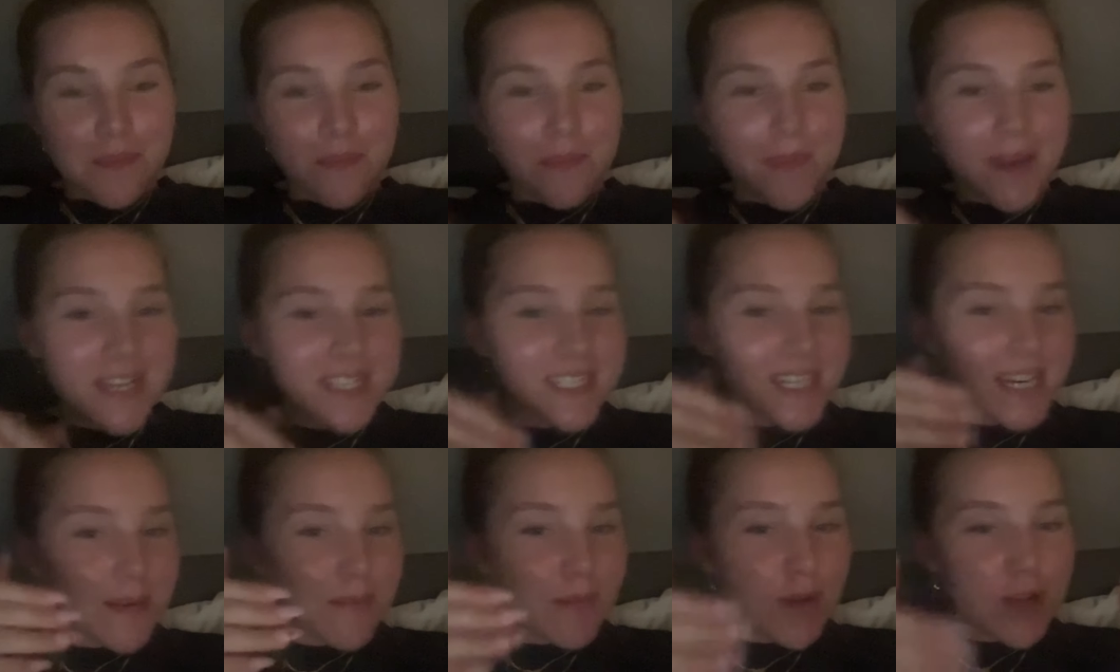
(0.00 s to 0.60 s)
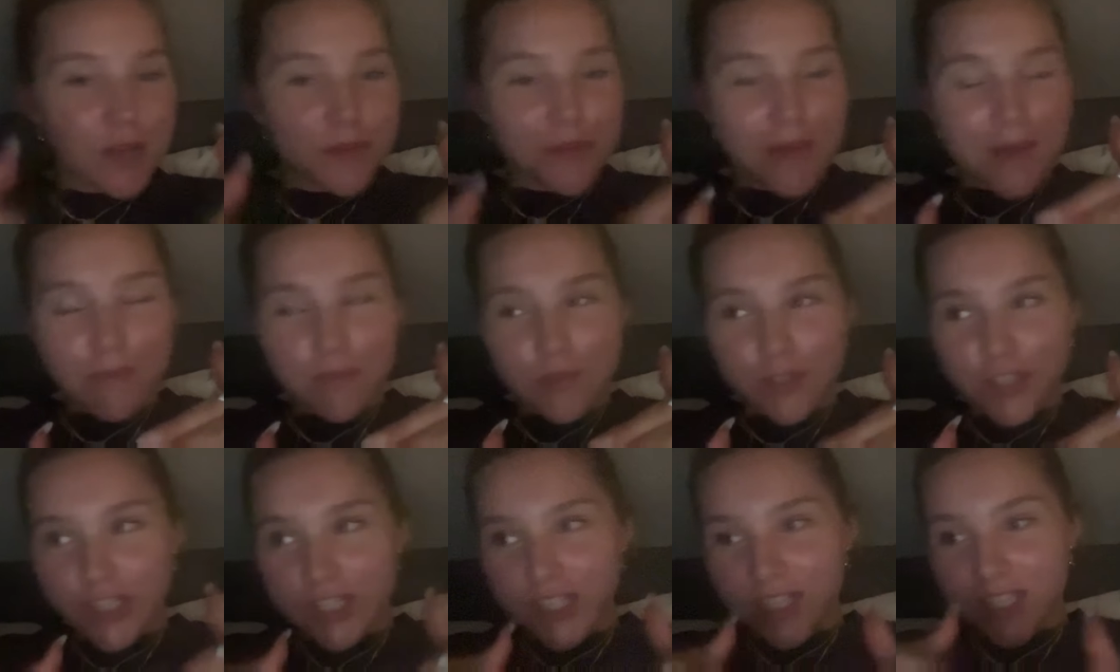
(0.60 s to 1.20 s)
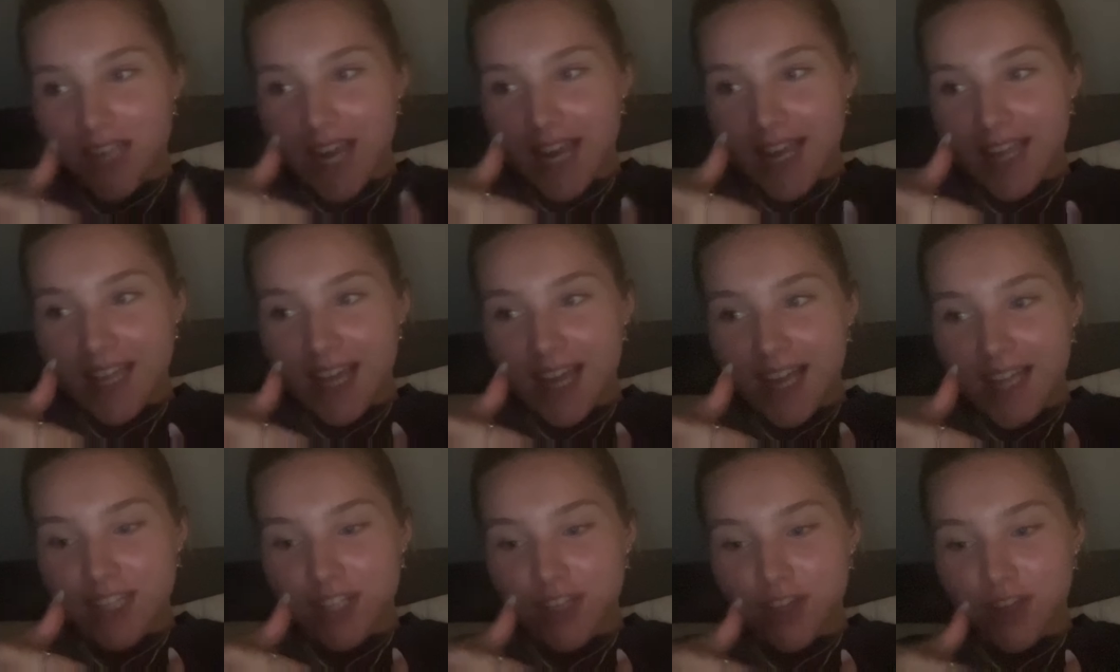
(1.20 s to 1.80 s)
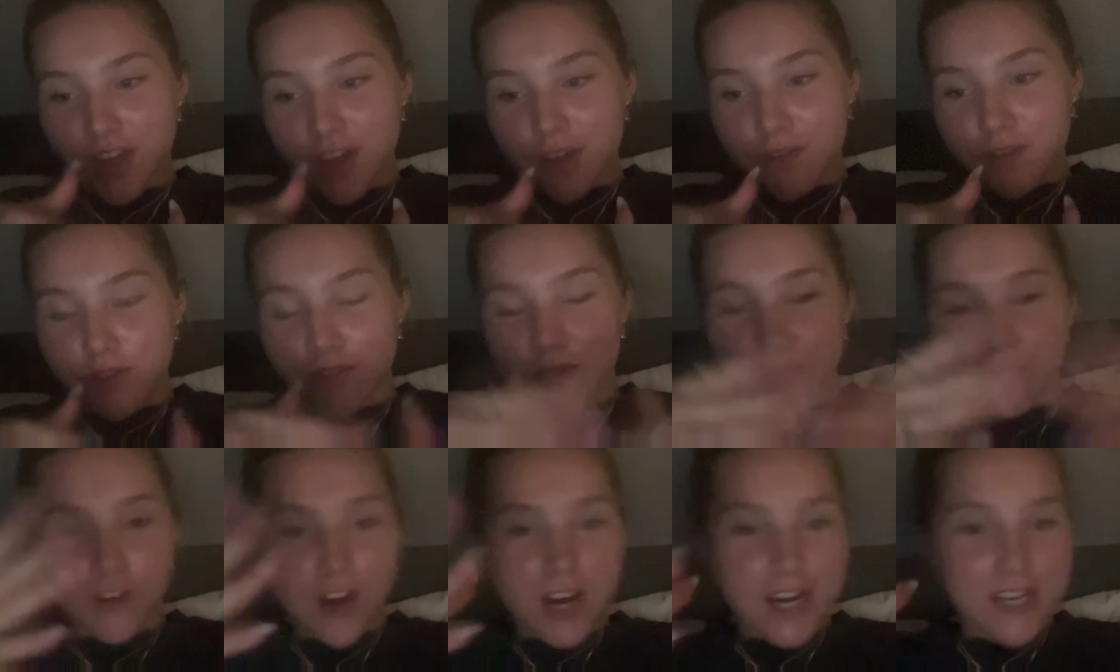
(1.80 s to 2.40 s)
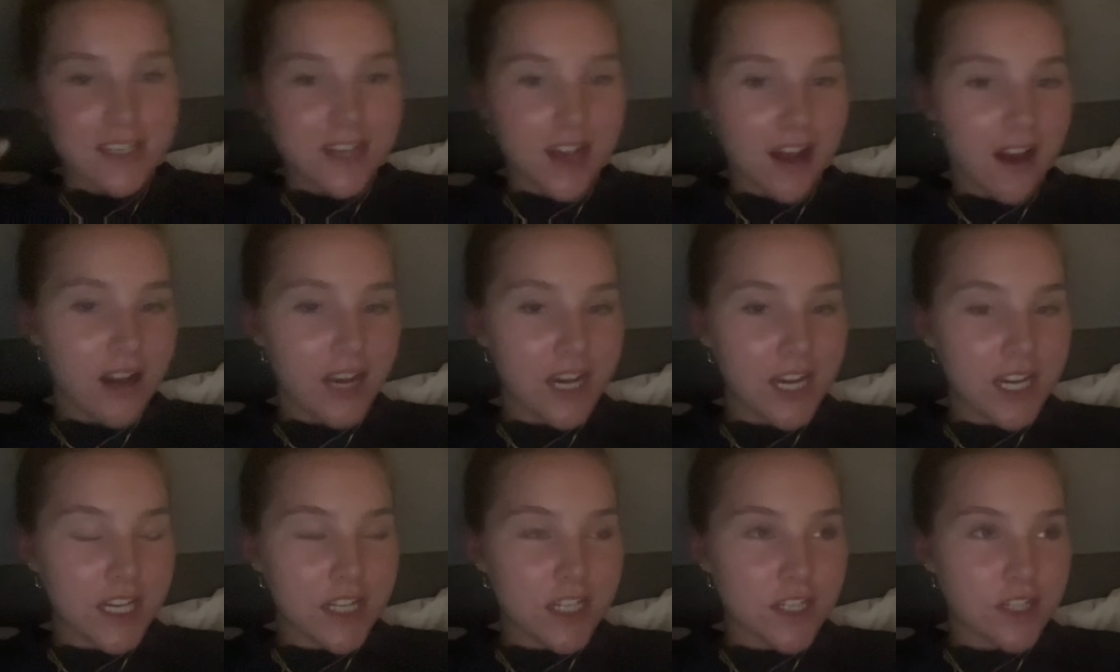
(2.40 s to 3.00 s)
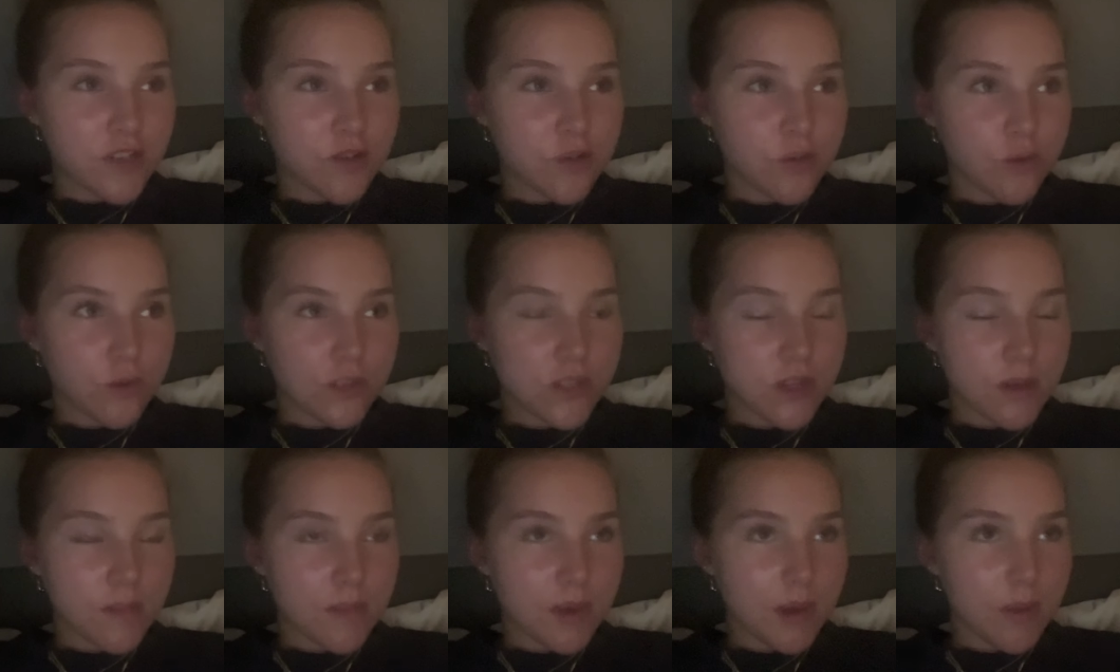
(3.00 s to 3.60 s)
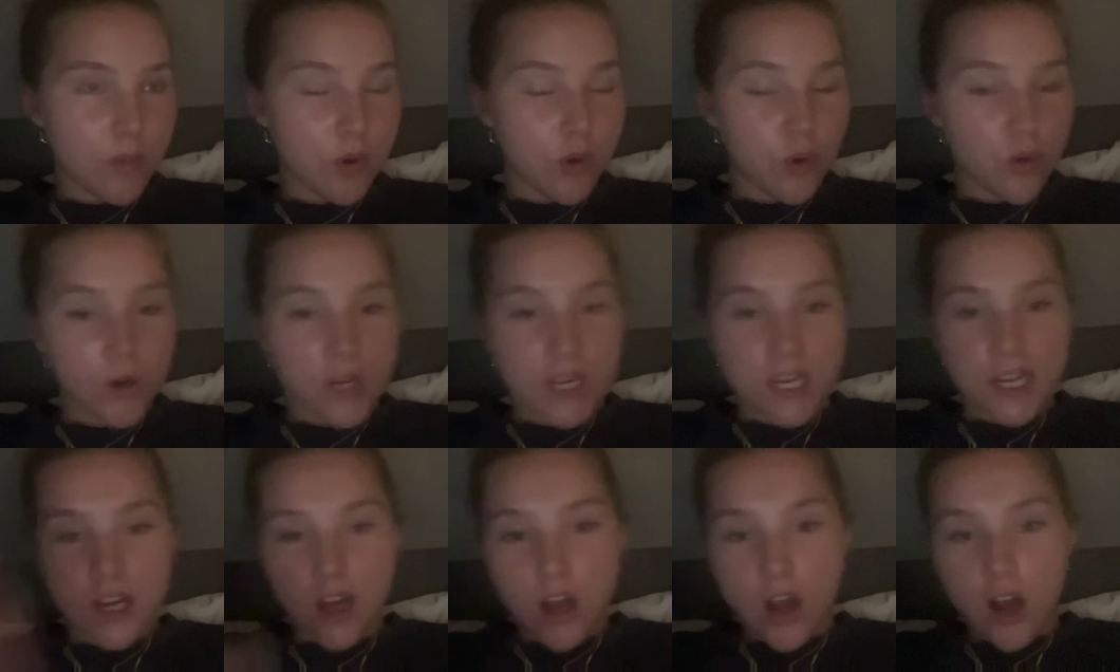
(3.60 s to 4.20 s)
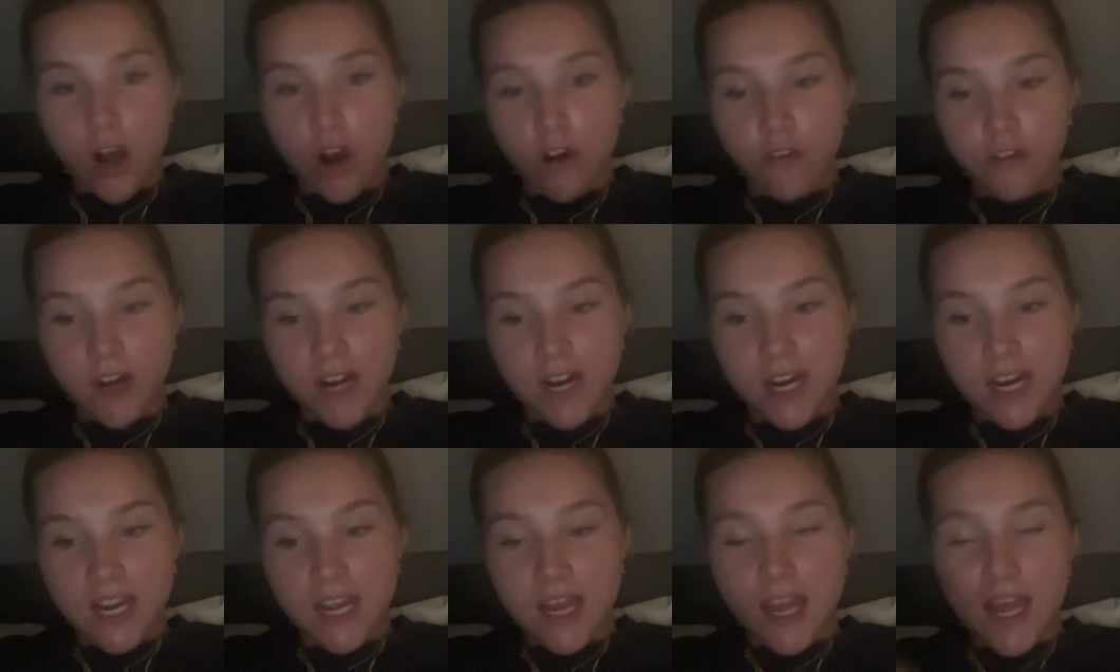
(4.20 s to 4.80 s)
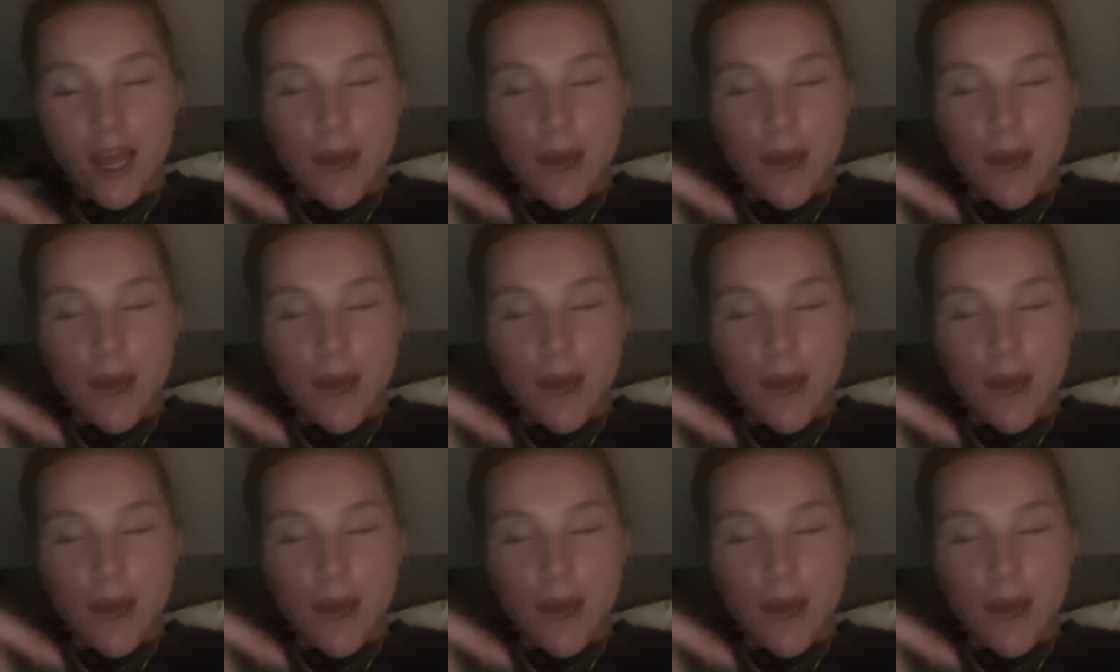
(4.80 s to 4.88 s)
basically most people just stay there to go to Fraser Island, or some people call it K'gari.